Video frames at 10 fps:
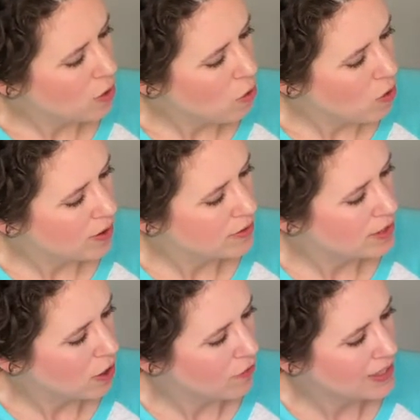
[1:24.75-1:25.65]
horns and
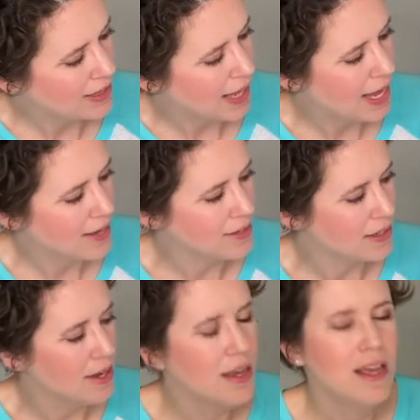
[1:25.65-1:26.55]
all these legs
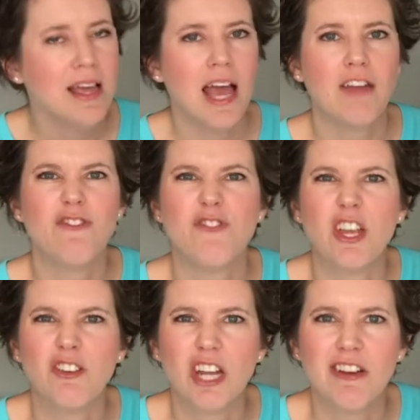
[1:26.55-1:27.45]
and
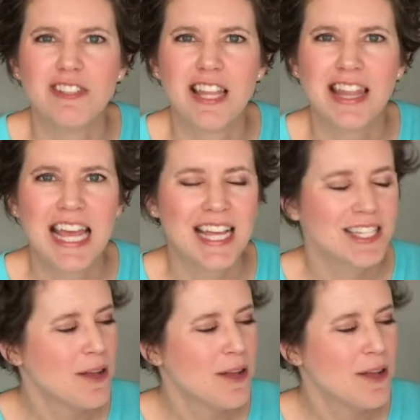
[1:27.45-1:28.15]
fingernails and things,